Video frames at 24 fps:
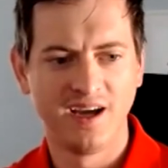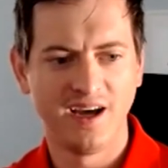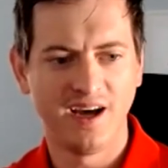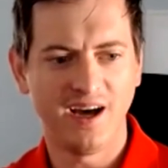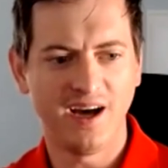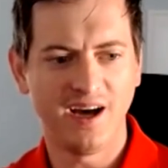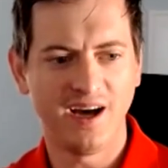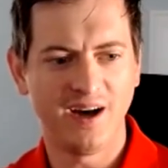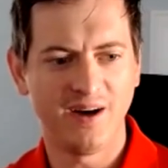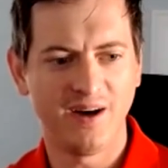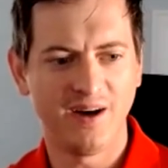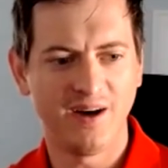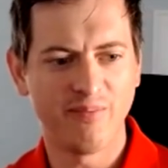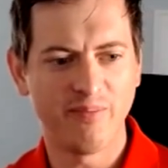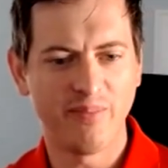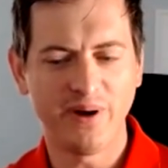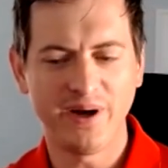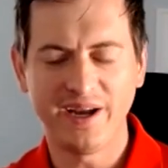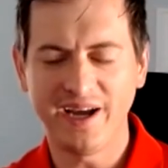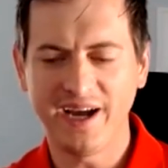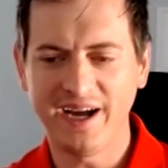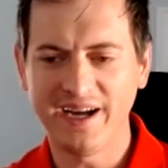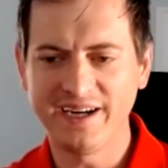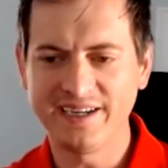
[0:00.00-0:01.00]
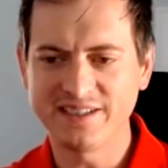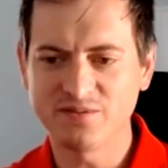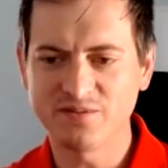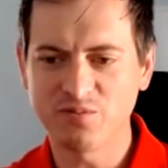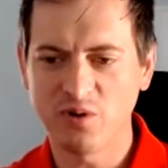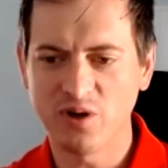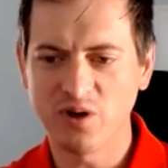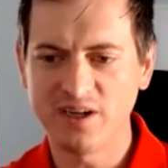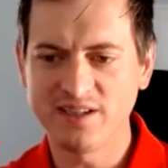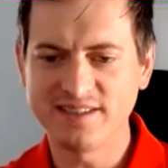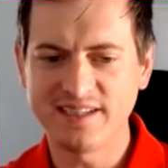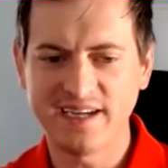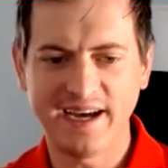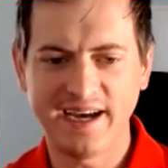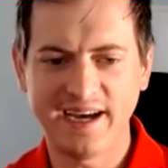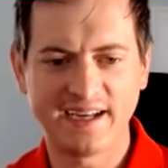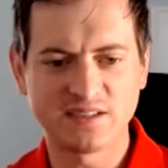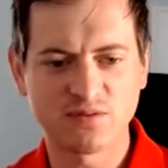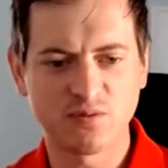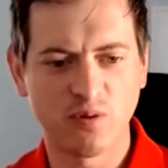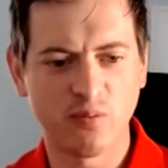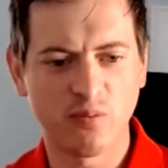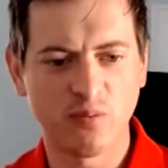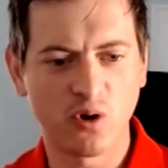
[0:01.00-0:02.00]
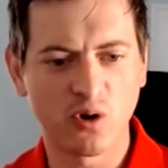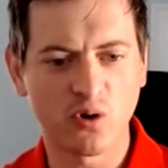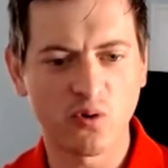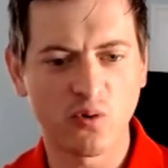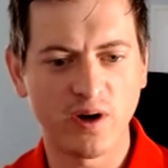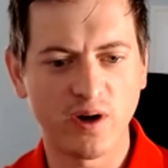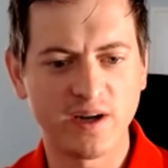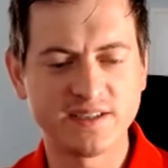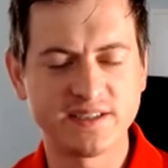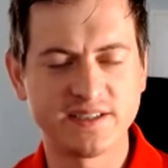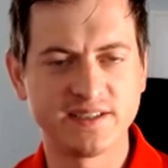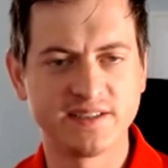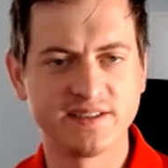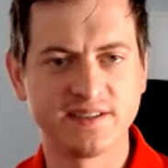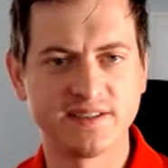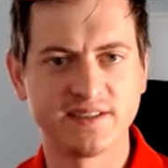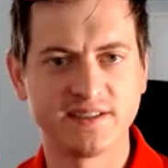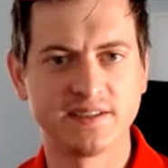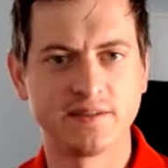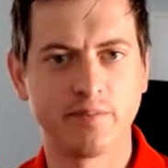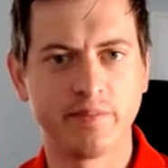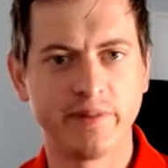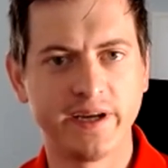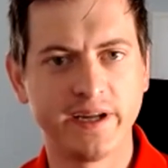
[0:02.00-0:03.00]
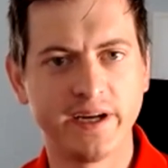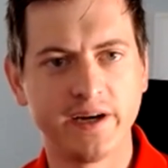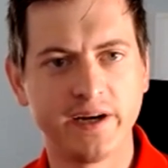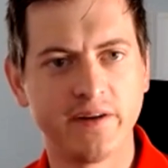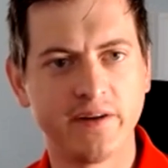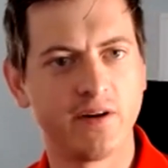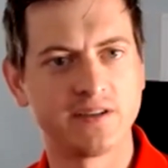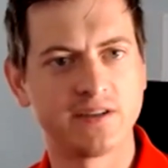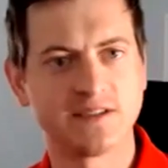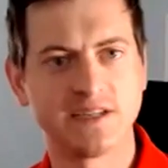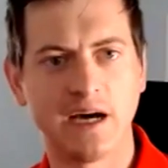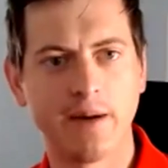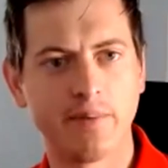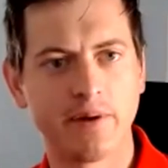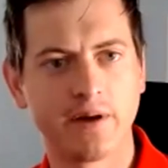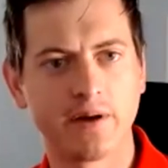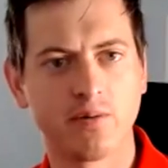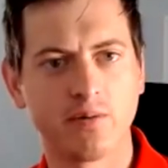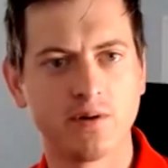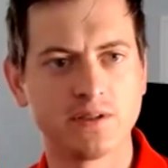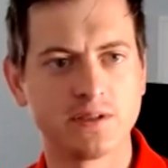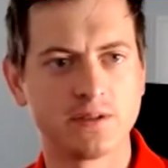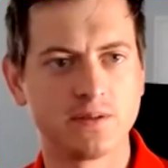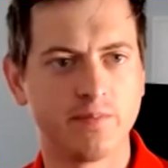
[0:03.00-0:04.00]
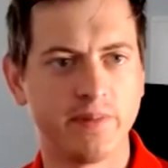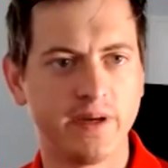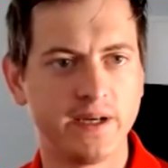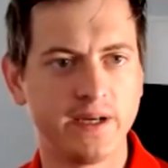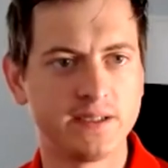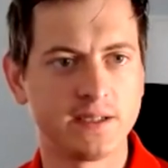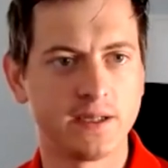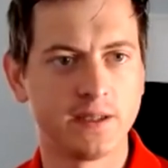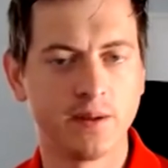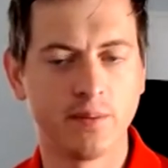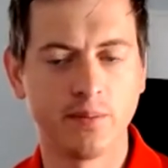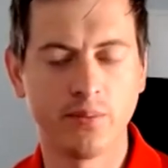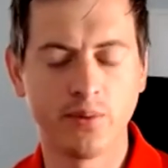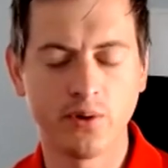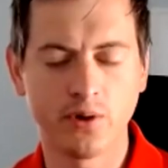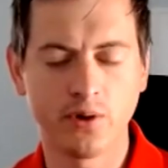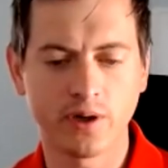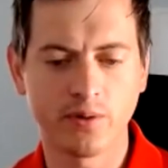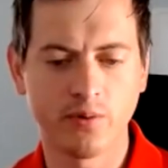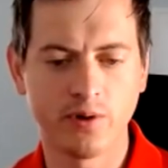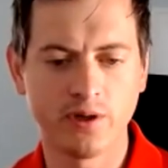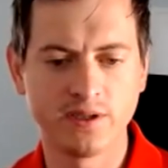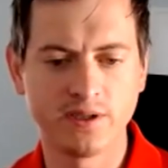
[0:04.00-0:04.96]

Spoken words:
But I just wanted to ask one more question, since the beginning of our topic was based on the book.